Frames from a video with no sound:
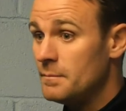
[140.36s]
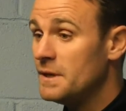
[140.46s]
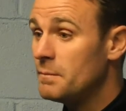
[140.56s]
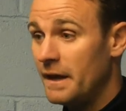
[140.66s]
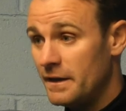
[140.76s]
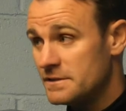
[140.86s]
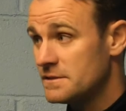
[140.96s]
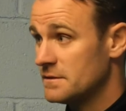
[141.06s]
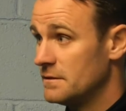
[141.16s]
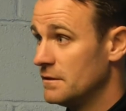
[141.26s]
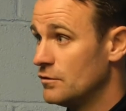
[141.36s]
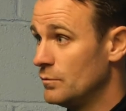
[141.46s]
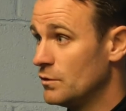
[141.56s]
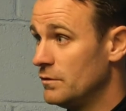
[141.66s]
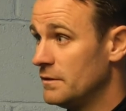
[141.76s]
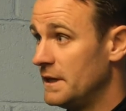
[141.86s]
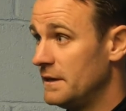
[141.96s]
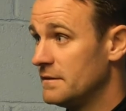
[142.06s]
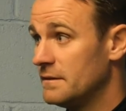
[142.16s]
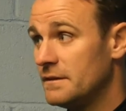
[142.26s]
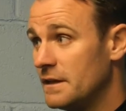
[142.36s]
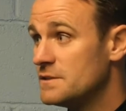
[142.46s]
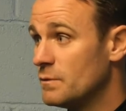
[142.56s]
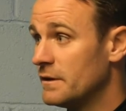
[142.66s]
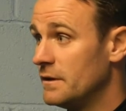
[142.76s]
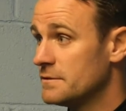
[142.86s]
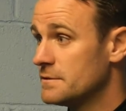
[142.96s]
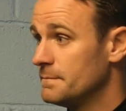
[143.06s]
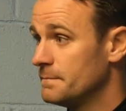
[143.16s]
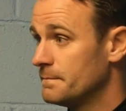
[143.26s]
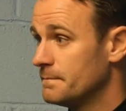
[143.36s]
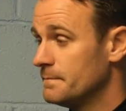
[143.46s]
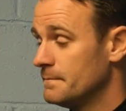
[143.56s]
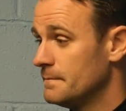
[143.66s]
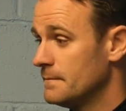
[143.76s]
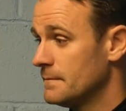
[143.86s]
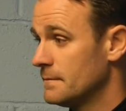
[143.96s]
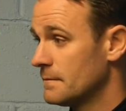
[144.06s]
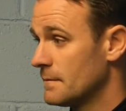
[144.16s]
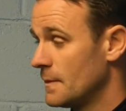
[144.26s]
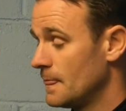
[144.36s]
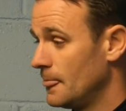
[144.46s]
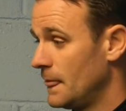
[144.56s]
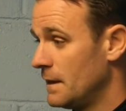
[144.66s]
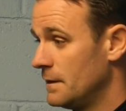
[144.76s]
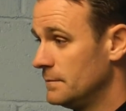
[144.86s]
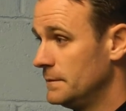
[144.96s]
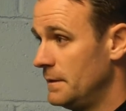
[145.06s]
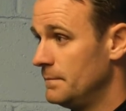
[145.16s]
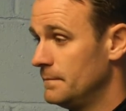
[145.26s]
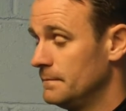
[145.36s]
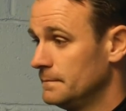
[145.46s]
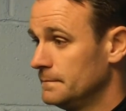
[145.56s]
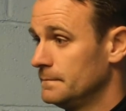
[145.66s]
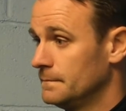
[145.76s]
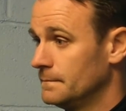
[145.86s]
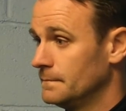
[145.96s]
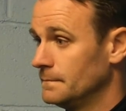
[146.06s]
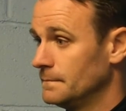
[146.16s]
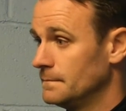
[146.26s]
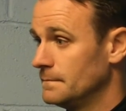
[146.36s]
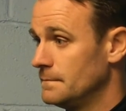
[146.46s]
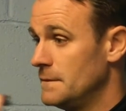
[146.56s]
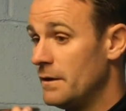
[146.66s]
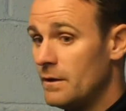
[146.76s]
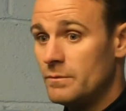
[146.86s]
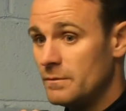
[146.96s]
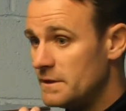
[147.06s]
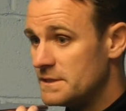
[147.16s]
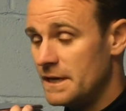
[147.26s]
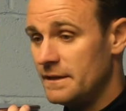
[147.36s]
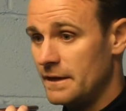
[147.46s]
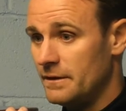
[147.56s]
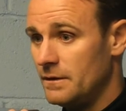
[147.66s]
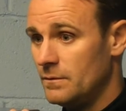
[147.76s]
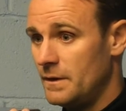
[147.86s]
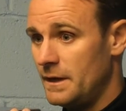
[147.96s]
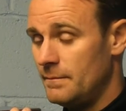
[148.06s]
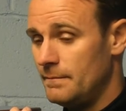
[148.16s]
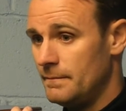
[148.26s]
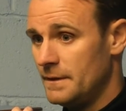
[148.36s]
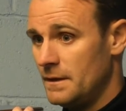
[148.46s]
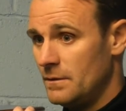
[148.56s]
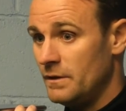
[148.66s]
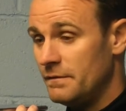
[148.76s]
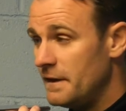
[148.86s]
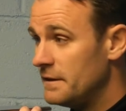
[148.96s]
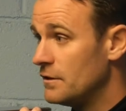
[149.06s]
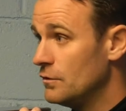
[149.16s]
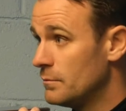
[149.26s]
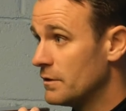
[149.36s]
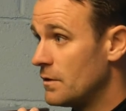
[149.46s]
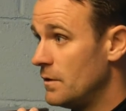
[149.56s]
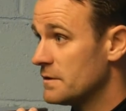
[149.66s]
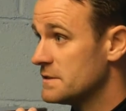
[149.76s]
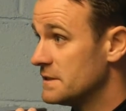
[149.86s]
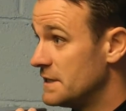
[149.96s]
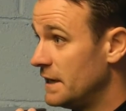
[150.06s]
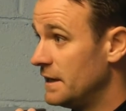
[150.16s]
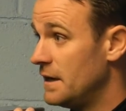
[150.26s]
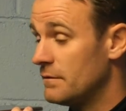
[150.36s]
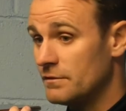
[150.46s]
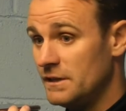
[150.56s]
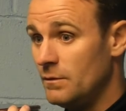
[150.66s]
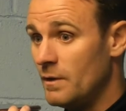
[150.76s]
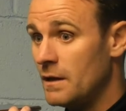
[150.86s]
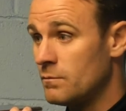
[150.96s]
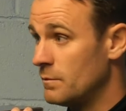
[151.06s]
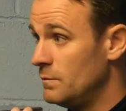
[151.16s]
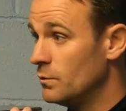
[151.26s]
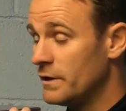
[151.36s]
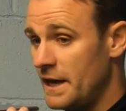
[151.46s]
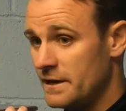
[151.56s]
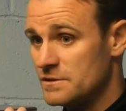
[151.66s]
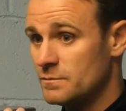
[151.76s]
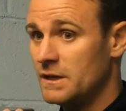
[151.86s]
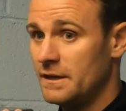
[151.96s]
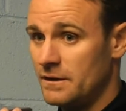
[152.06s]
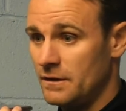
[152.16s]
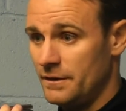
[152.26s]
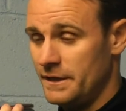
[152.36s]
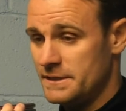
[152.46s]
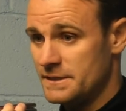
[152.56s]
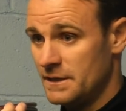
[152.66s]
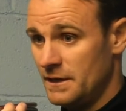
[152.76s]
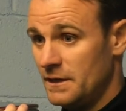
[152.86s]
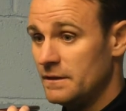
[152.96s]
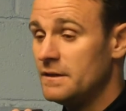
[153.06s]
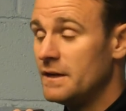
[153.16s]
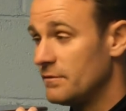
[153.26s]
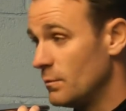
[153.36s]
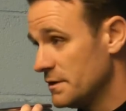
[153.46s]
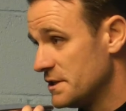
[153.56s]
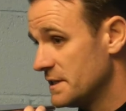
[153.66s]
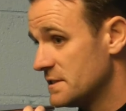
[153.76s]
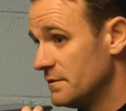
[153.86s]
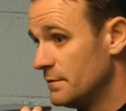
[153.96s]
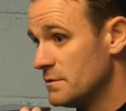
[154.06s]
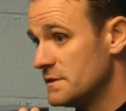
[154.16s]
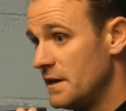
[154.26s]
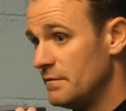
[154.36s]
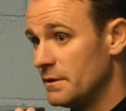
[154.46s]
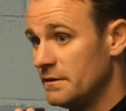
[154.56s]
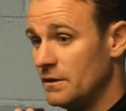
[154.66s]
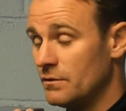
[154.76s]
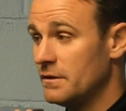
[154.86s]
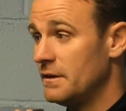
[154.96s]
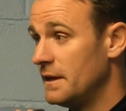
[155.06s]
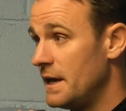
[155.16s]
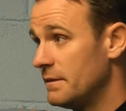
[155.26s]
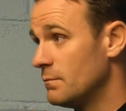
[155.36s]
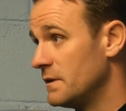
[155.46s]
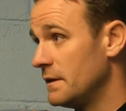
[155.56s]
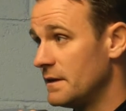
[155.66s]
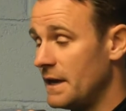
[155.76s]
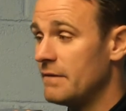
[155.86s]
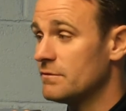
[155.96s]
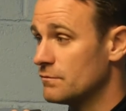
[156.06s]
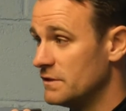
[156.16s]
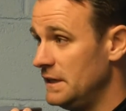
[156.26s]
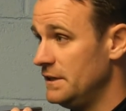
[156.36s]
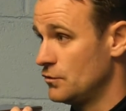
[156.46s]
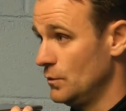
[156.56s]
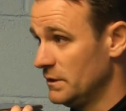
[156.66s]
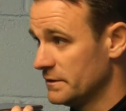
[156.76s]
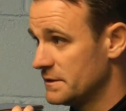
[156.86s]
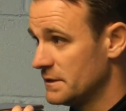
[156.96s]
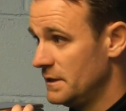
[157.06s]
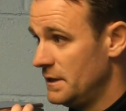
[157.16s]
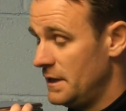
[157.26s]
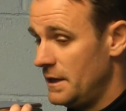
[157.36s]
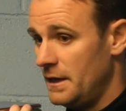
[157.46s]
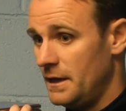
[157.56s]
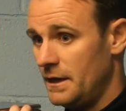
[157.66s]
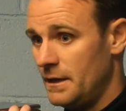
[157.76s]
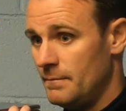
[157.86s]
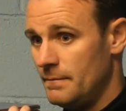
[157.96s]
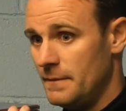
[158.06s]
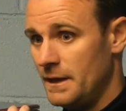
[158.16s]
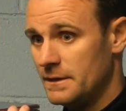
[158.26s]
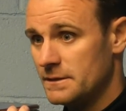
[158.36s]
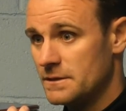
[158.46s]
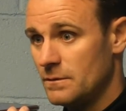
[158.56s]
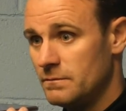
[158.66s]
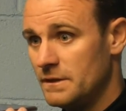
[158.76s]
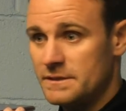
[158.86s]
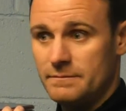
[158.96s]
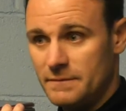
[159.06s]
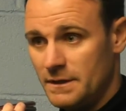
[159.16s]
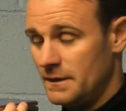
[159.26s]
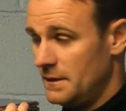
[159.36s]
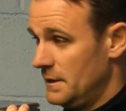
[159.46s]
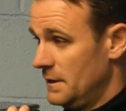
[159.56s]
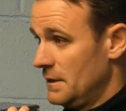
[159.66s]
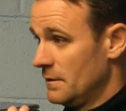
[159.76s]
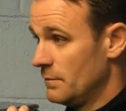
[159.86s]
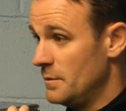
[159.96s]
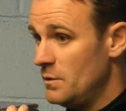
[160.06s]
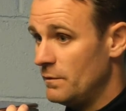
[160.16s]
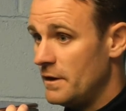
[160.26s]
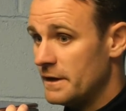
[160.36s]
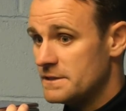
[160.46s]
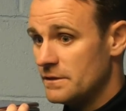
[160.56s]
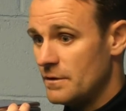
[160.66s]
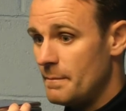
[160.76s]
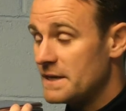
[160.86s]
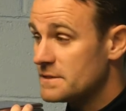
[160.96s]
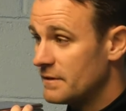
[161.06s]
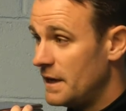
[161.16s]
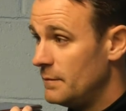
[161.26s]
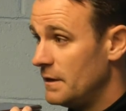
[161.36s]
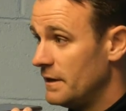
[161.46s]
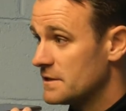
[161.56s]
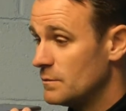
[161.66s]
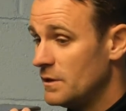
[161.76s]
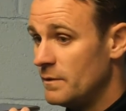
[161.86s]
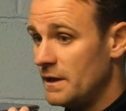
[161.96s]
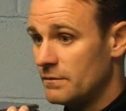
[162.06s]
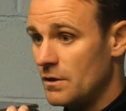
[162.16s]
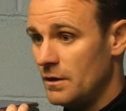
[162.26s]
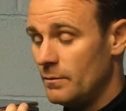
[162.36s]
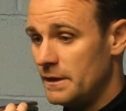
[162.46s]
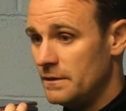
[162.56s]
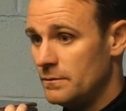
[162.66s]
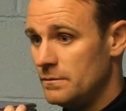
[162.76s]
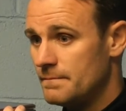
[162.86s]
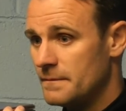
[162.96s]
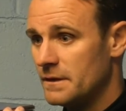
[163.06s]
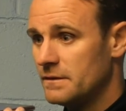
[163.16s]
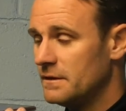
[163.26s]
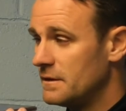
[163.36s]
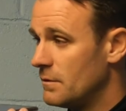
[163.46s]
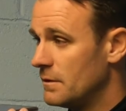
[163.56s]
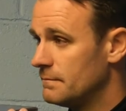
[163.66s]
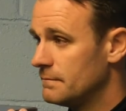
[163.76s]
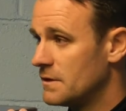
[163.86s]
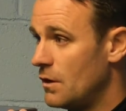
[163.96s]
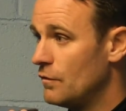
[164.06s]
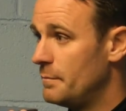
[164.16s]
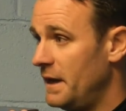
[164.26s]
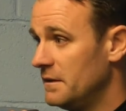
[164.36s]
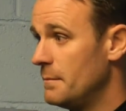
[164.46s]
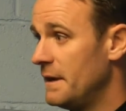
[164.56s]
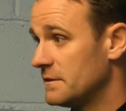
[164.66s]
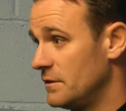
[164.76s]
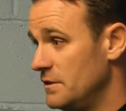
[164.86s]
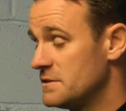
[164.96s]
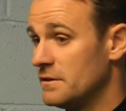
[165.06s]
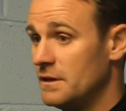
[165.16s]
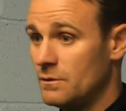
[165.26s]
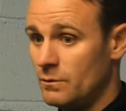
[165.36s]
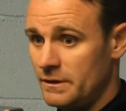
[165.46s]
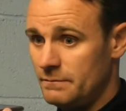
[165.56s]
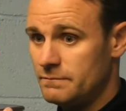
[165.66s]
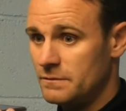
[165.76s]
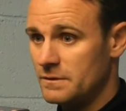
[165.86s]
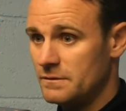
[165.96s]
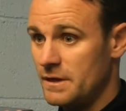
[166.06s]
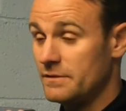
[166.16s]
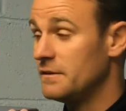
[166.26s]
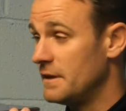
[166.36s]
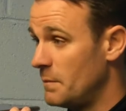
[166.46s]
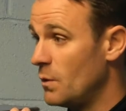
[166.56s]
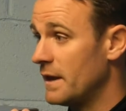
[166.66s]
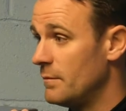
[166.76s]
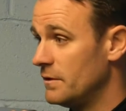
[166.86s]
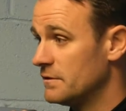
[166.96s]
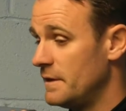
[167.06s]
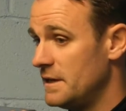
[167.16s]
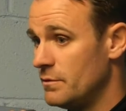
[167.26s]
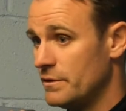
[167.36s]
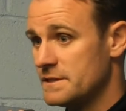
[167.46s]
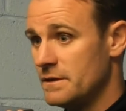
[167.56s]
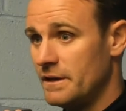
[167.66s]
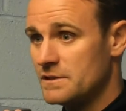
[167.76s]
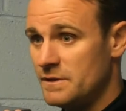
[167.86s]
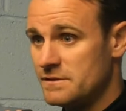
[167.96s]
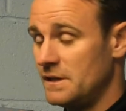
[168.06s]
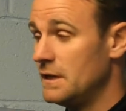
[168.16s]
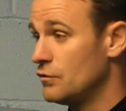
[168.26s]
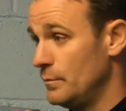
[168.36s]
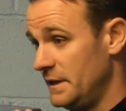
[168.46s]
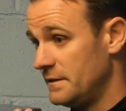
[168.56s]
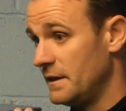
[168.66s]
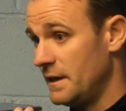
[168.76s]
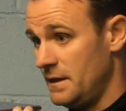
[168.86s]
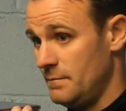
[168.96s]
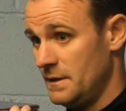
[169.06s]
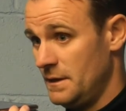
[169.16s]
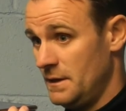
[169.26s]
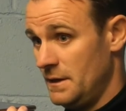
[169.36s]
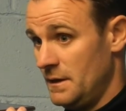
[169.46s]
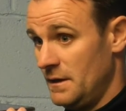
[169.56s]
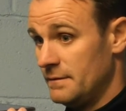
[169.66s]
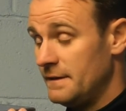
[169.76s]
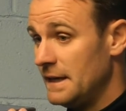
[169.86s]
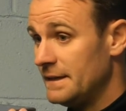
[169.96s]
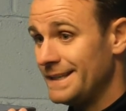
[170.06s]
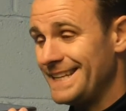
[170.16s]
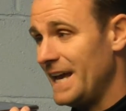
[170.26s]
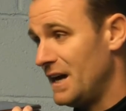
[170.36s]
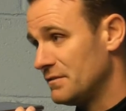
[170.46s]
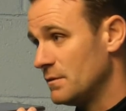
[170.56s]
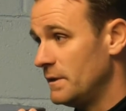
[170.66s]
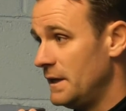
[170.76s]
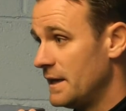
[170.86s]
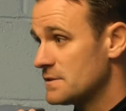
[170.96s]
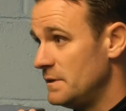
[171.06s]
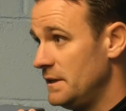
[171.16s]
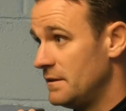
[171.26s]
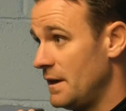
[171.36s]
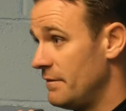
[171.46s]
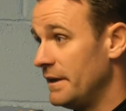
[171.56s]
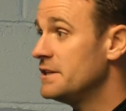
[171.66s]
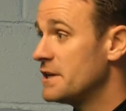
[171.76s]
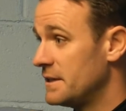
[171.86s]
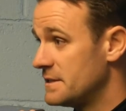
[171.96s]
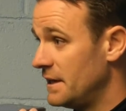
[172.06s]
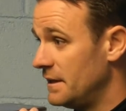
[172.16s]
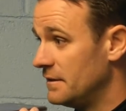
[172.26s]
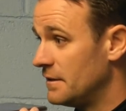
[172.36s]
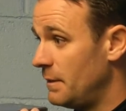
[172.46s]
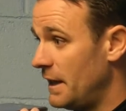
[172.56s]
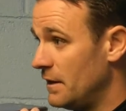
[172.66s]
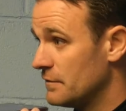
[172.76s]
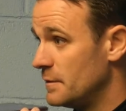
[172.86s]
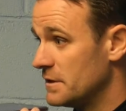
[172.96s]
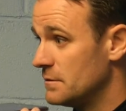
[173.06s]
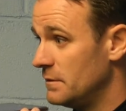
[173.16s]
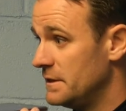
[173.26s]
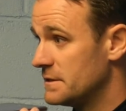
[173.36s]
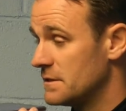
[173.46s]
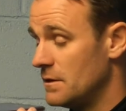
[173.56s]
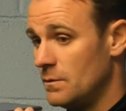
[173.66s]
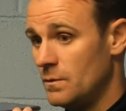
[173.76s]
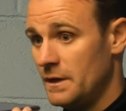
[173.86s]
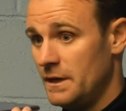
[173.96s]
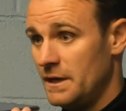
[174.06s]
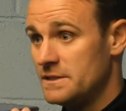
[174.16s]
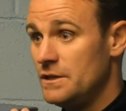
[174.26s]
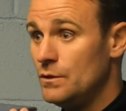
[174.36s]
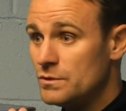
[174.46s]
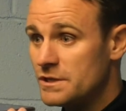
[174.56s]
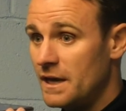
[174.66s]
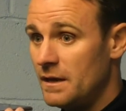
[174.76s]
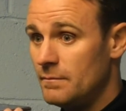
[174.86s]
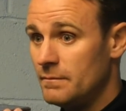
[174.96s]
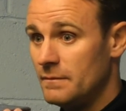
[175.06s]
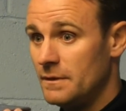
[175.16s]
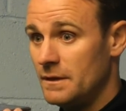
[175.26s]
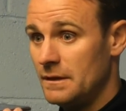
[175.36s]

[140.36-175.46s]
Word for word: Big players come good and he's one of those and a clean sheet tonight as well. That'll do the, the confidence the world of good. No, no, we, we said that. I know um, we defended a number of corners in the second half really well, where we won headers, we cleared our lines. They did have the one chance in the first half, but I think other than that, they, they haven't really troubled us. Um, so listen, we move on. It's another massive game now next week. We have Galway, who I think they were called pegged them back tonight, yeah. so they're quite. I think they're both them around twenty points now next week, so they'll come into the game feeling that they have to win next week to have any chance of getting into the playoffs possibly. So it's a huge game.